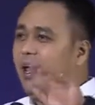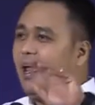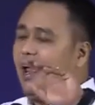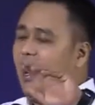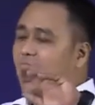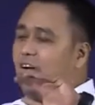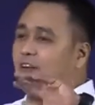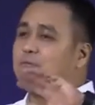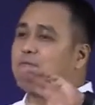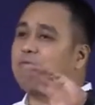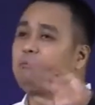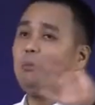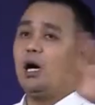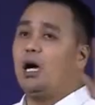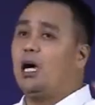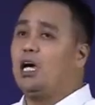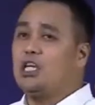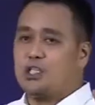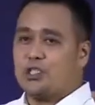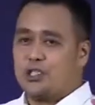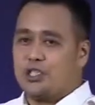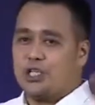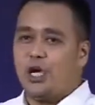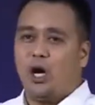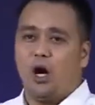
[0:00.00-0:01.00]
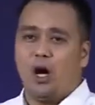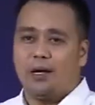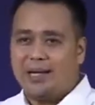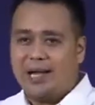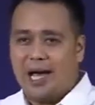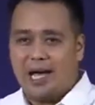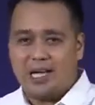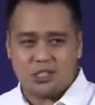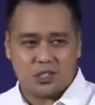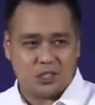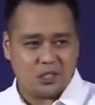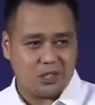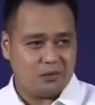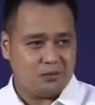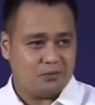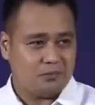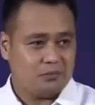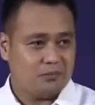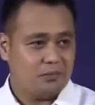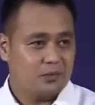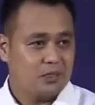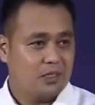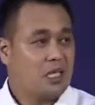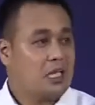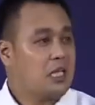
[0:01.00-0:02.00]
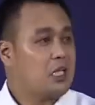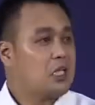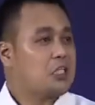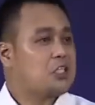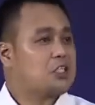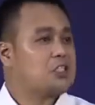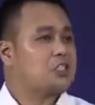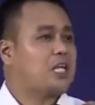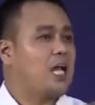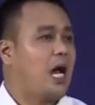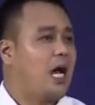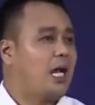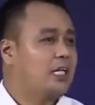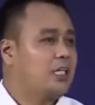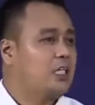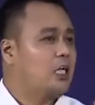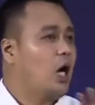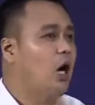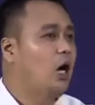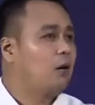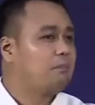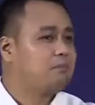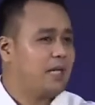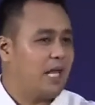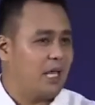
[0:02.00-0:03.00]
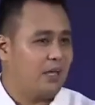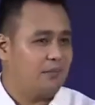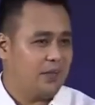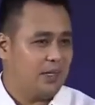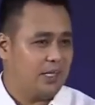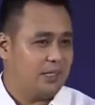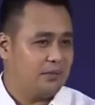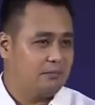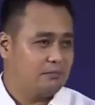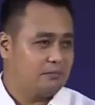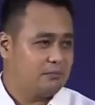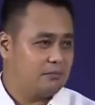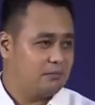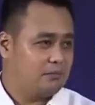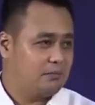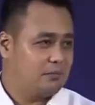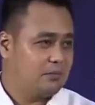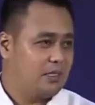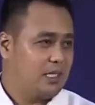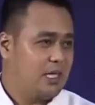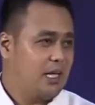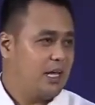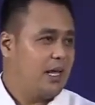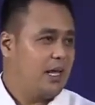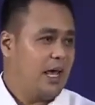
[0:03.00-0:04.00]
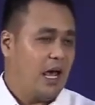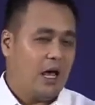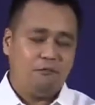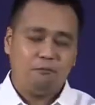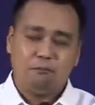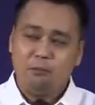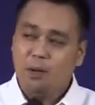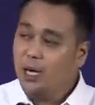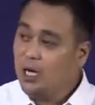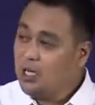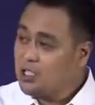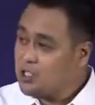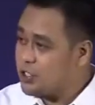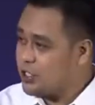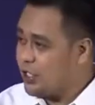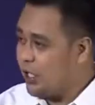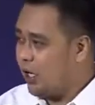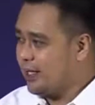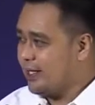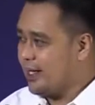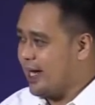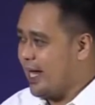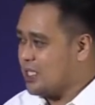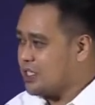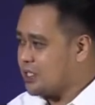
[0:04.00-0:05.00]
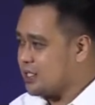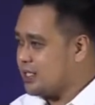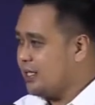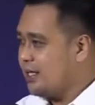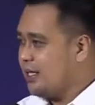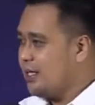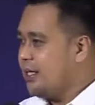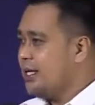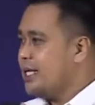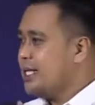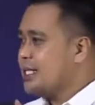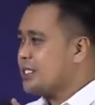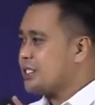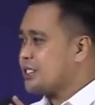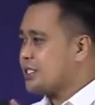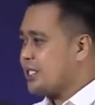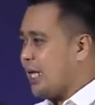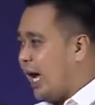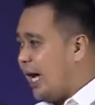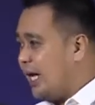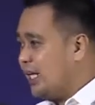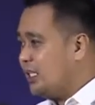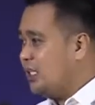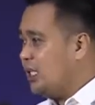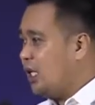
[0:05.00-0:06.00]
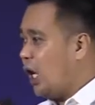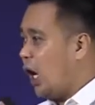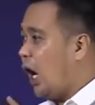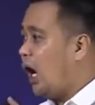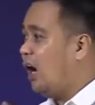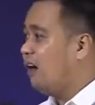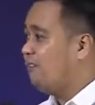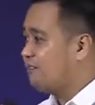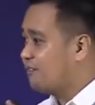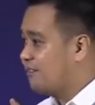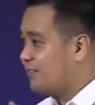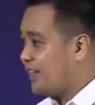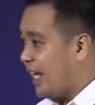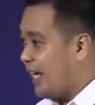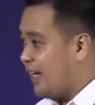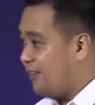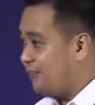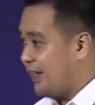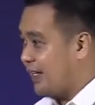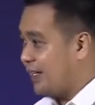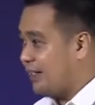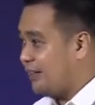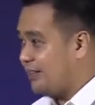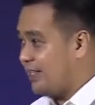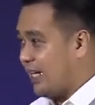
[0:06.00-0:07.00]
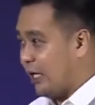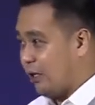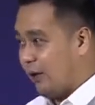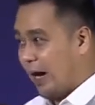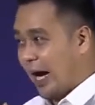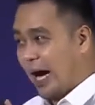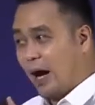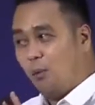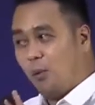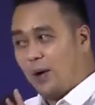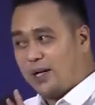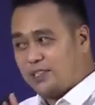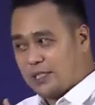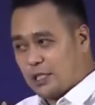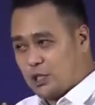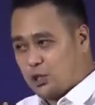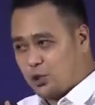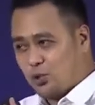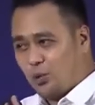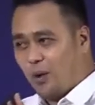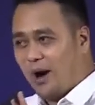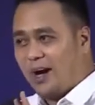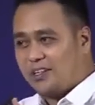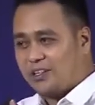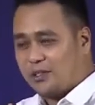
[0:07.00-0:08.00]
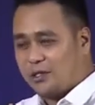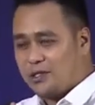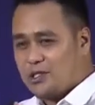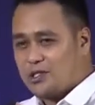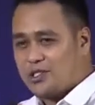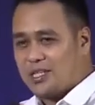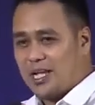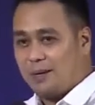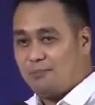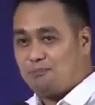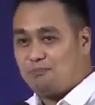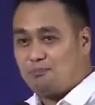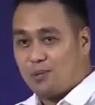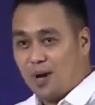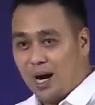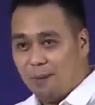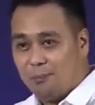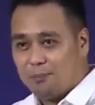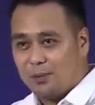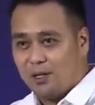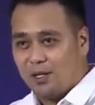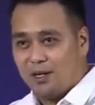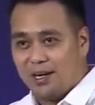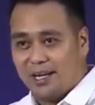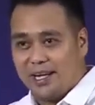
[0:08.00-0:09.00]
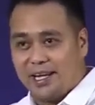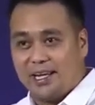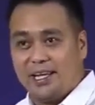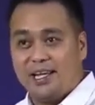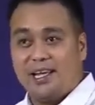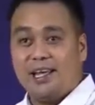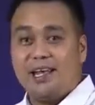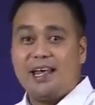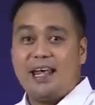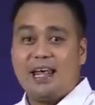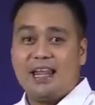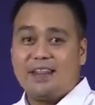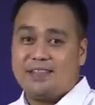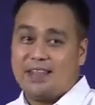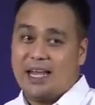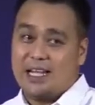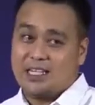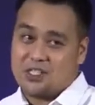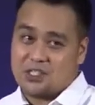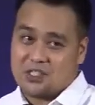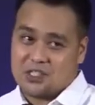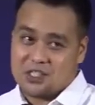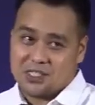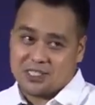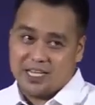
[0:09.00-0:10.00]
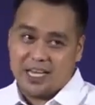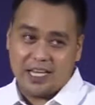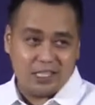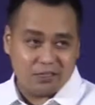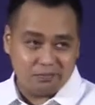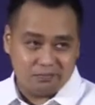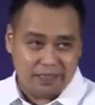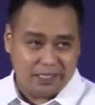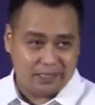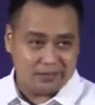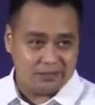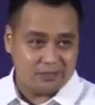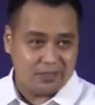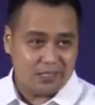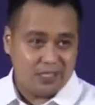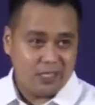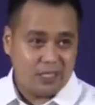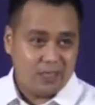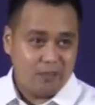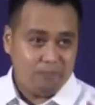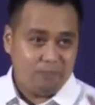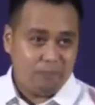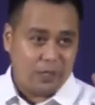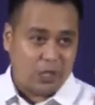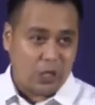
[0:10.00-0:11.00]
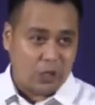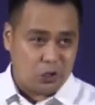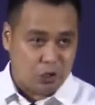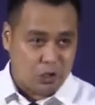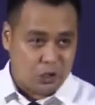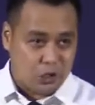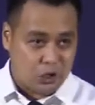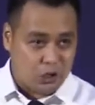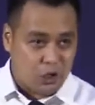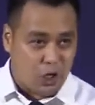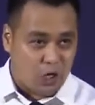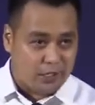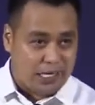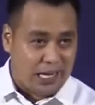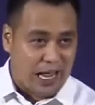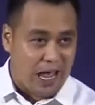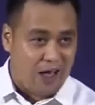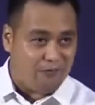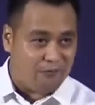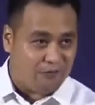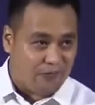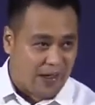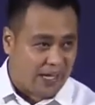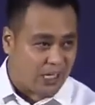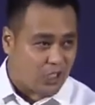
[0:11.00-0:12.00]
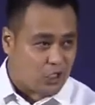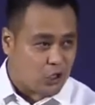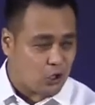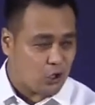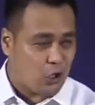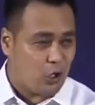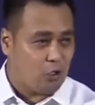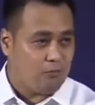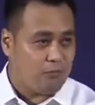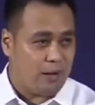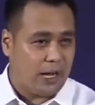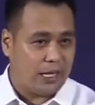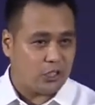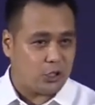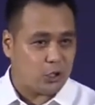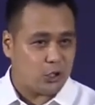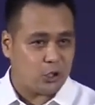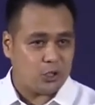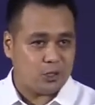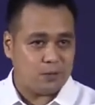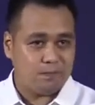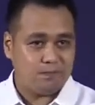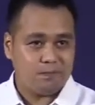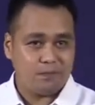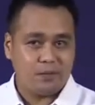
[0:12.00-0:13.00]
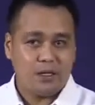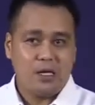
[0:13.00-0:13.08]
"Have mercy on us, Son of David. Have mercy on us, Son of David." Now, I want us to understand properly that statement, because it's going to affect so much